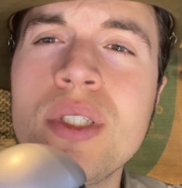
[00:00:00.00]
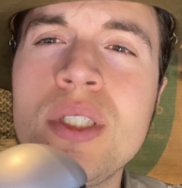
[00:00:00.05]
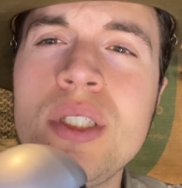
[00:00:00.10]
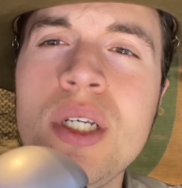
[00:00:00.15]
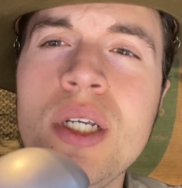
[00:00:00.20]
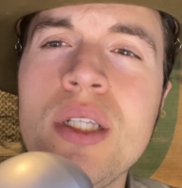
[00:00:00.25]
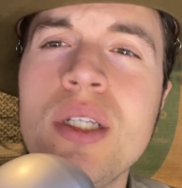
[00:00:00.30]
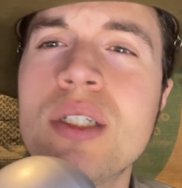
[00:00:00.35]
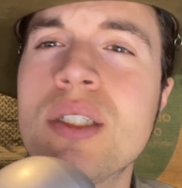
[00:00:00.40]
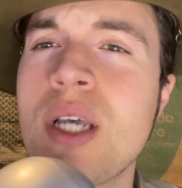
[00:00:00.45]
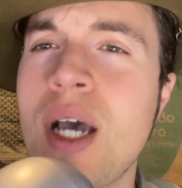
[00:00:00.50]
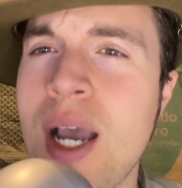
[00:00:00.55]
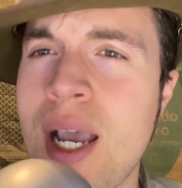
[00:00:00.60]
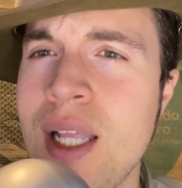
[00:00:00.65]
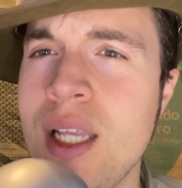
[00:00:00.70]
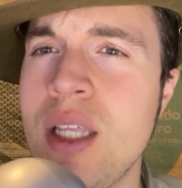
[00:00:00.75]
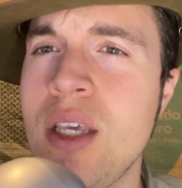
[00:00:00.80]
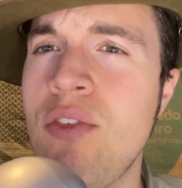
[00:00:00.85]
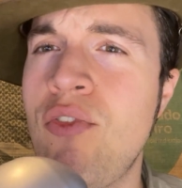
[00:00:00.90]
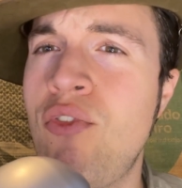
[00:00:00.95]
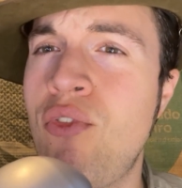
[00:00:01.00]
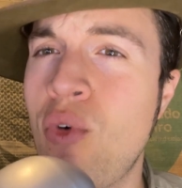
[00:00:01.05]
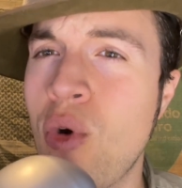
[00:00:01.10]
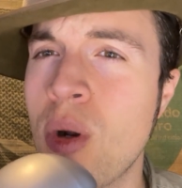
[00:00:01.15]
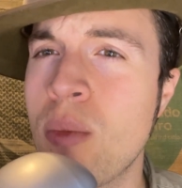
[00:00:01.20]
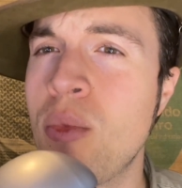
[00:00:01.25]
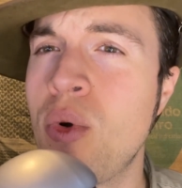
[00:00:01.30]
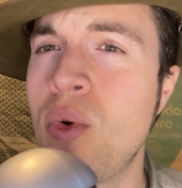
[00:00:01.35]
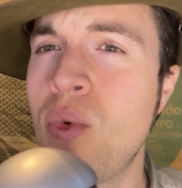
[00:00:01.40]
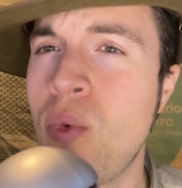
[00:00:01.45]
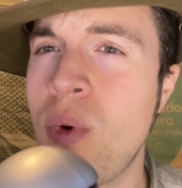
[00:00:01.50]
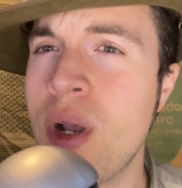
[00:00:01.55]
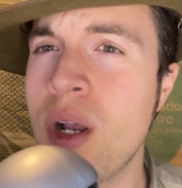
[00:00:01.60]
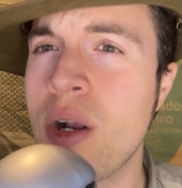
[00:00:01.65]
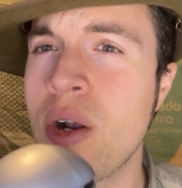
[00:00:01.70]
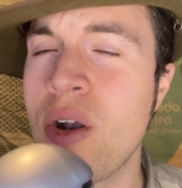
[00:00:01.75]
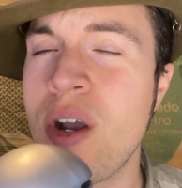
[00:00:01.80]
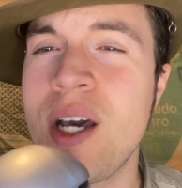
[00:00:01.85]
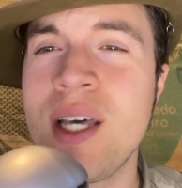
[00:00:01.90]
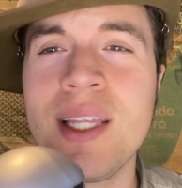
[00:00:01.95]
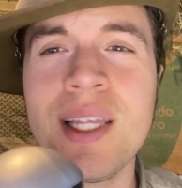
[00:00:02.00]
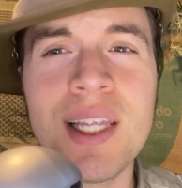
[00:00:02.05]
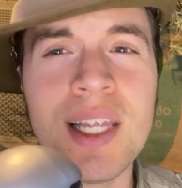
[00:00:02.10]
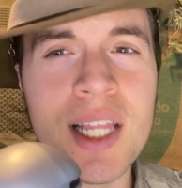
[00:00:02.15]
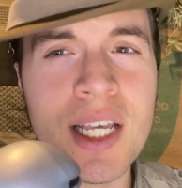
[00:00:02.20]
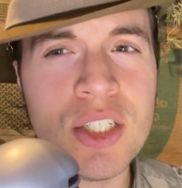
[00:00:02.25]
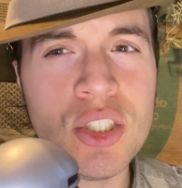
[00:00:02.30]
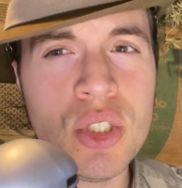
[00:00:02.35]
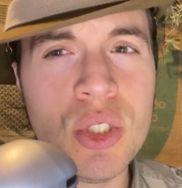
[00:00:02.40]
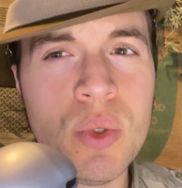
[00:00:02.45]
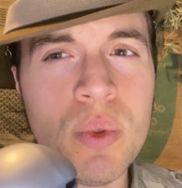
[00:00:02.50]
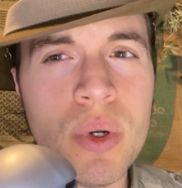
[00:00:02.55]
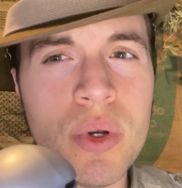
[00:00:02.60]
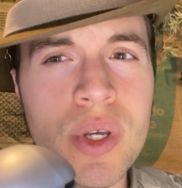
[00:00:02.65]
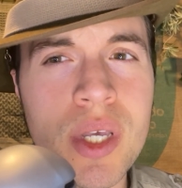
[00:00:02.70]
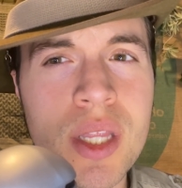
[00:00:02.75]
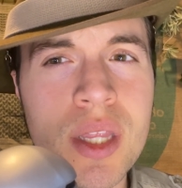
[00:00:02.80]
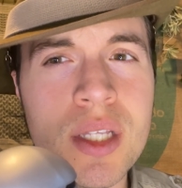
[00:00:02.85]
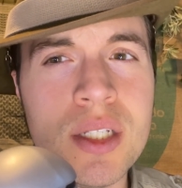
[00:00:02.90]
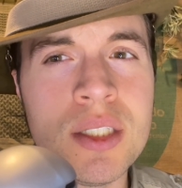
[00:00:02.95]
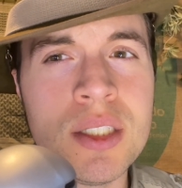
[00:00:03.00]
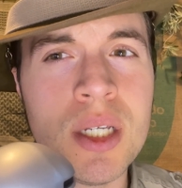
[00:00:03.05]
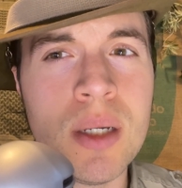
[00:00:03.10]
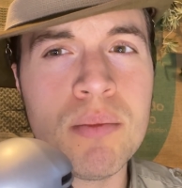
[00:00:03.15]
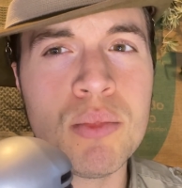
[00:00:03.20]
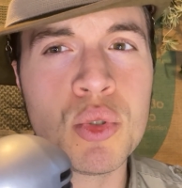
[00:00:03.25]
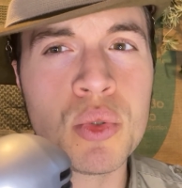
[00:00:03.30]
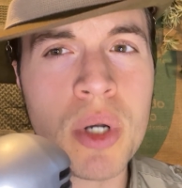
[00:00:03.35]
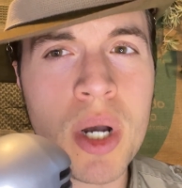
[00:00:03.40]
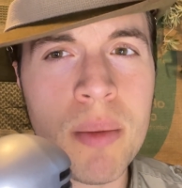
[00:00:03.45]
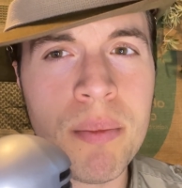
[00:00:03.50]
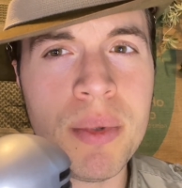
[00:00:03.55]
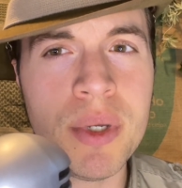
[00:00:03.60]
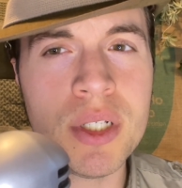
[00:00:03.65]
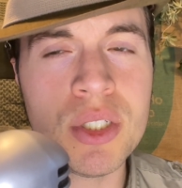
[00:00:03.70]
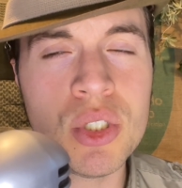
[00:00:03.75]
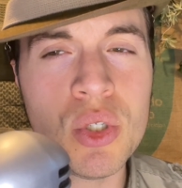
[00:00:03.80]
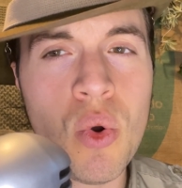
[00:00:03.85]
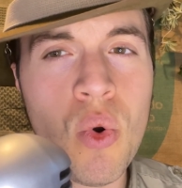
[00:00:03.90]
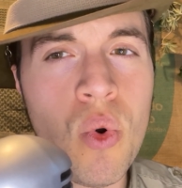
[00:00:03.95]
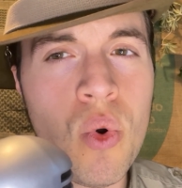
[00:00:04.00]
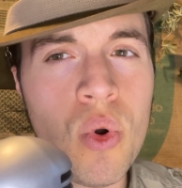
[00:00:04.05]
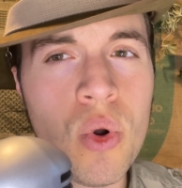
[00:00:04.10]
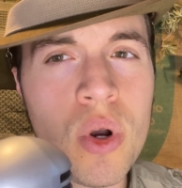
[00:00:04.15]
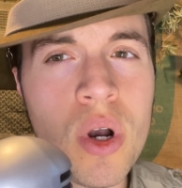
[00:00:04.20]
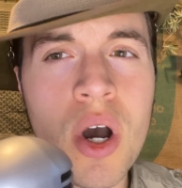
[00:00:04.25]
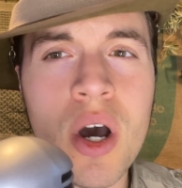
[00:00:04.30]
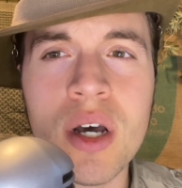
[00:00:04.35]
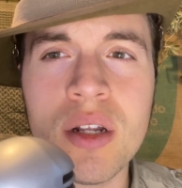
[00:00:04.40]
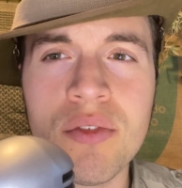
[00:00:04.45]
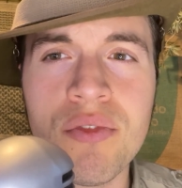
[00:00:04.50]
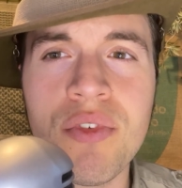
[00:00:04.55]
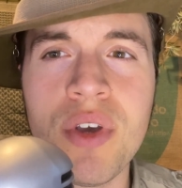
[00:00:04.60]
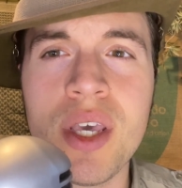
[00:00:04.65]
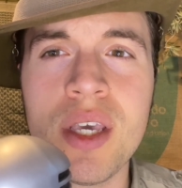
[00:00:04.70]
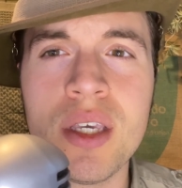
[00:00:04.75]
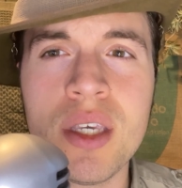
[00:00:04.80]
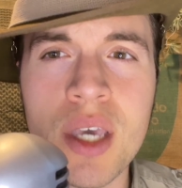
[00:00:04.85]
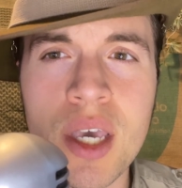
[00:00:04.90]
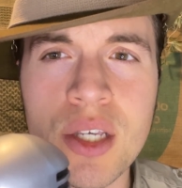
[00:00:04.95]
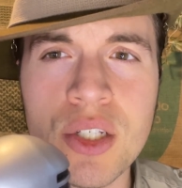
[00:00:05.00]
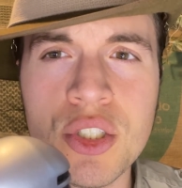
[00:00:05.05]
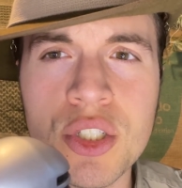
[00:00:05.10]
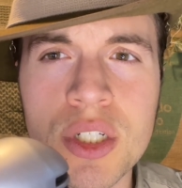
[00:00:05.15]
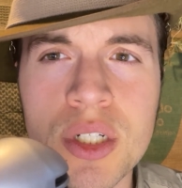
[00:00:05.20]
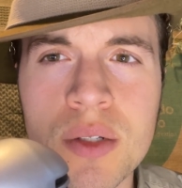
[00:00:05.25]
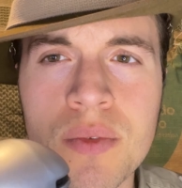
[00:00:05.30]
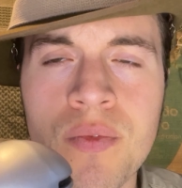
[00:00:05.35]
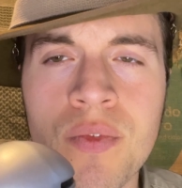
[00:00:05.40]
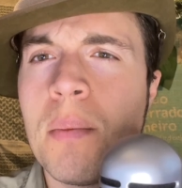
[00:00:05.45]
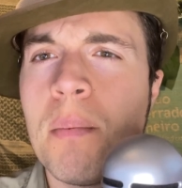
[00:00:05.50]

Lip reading: seen as highly formal wear unless you were in the subtropics or on vacation.